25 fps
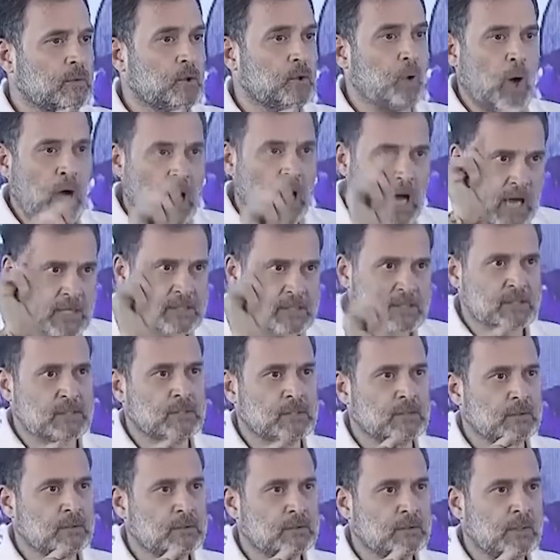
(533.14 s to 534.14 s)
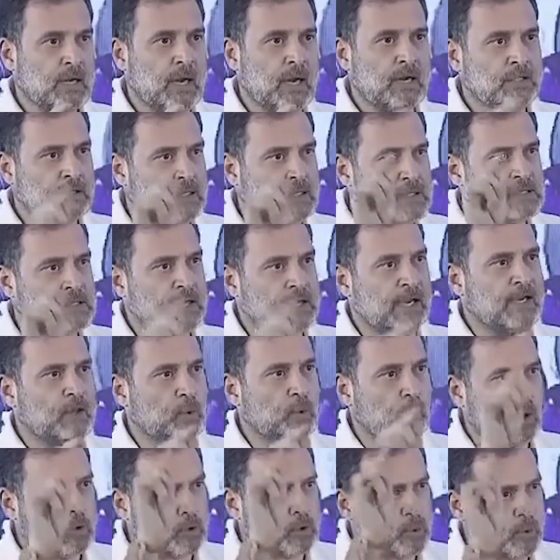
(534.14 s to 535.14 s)
to ask and
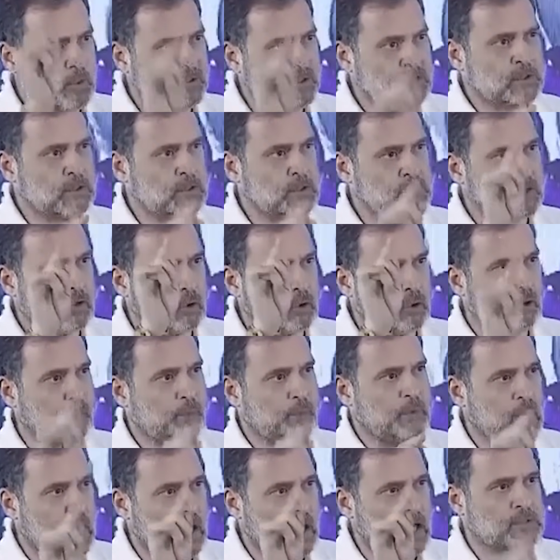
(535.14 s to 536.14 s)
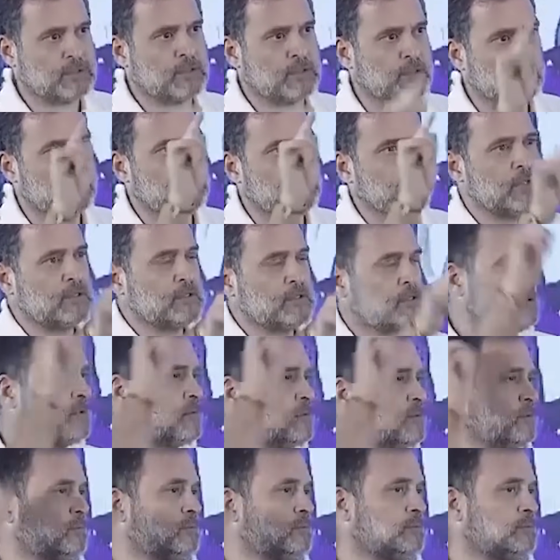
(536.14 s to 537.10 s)
decide what questions are going to be asked in the census.